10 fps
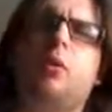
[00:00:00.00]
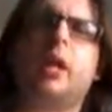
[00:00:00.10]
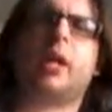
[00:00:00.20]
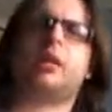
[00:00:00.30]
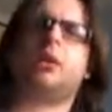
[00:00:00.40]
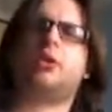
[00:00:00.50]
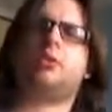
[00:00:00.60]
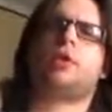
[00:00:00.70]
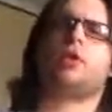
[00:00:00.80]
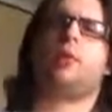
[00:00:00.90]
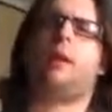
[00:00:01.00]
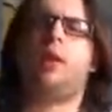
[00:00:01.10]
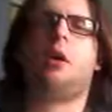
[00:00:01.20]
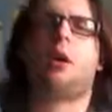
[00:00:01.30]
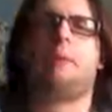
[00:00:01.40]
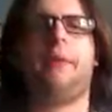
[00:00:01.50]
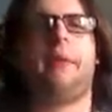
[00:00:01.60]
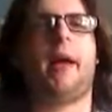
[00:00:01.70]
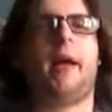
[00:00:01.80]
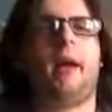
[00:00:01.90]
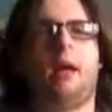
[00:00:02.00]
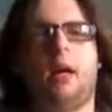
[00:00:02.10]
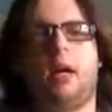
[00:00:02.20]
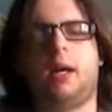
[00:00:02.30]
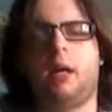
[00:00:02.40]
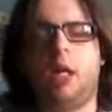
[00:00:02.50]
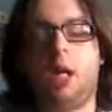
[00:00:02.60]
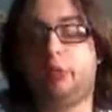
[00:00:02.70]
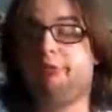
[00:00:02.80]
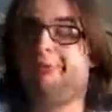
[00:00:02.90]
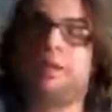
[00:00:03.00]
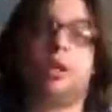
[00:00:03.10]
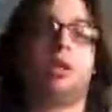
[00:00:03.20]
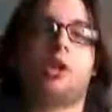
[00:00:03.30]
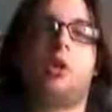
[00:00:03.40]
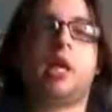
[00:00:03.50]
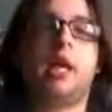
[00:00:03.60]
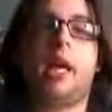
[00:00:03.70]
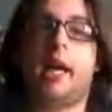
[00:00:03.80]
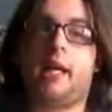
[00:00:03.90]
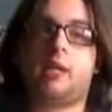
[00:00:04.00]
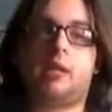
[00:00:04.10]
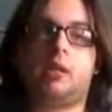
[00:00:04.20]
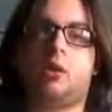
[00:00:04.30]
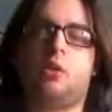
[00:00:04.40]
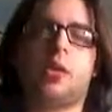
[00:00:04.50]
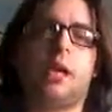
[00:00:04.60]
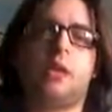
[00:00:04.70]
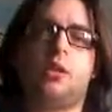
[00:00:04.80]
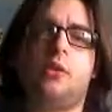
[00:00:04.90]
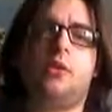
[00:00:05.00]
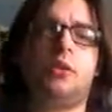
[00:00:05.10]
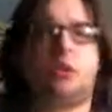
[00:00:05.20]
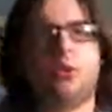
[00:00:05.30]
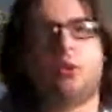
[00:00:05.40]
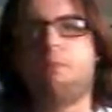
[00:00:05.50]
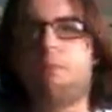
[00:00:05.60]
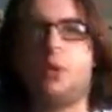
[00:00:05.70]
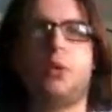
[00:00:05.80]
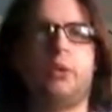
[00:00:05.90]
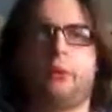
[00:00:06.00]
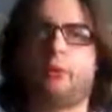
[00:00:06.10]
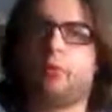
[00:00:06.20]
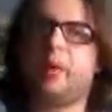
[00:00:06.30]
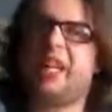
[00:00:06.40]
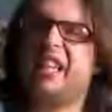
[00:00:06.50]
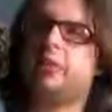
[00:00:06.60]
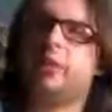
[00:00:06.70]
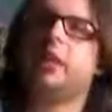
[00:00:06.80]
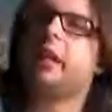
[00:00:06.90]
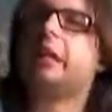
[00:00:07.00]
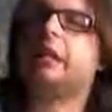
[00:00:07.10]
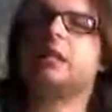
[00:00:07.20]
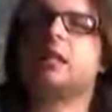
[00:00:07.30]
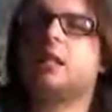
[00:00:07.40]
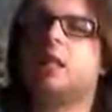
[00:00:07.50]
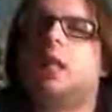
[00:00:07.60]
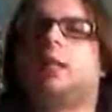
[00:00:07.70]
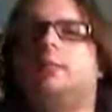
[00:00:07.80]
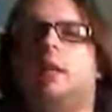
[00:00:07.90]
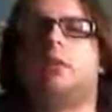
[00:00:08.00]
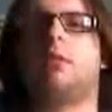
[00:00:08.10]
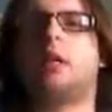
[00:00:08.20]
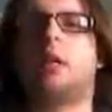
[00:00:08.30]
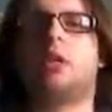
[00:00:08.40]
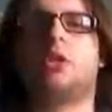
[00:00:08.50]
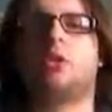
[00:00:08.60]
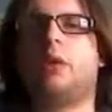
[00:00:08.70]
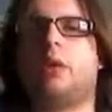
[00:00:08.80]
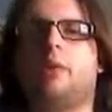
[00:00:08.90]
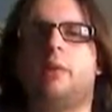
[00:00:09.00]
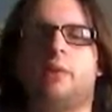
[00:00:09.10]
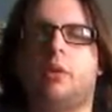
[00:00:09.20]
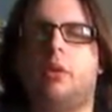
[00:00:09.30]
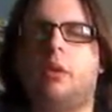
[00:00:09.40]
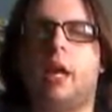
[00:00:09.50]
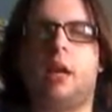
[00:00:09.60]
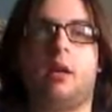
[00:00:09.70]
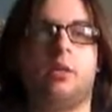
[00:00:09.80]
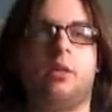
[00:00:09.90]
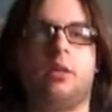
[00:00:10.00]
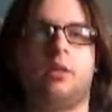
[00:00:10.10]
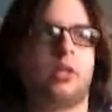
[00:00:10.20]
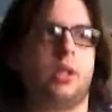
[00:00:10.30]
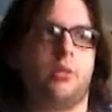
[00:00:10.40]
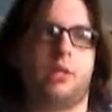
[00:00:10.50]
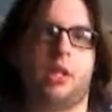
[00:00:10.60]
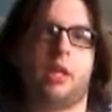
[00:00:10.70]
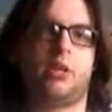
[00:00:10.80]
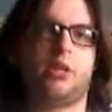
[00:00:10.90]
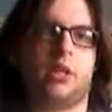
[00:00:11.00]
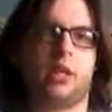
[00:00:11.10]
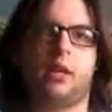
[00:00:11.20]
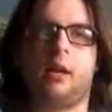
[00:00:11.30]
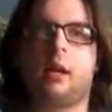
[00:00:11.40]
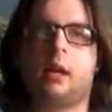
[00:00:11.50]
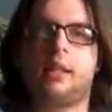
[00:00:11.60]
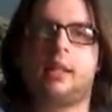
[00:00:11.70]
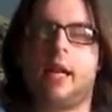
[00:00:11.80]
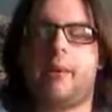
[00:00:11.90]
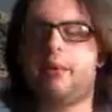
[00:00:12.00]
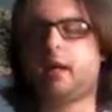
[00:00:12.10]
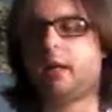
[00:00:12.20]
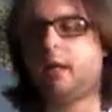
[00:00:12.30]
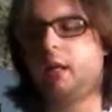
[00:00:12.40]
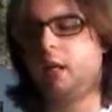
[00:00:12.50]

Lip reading: want to get into too much and ramble on about that. Code Geass R2, both really, really good stuff. I really enjoyed them. They were good characters. It was an interesting concept, and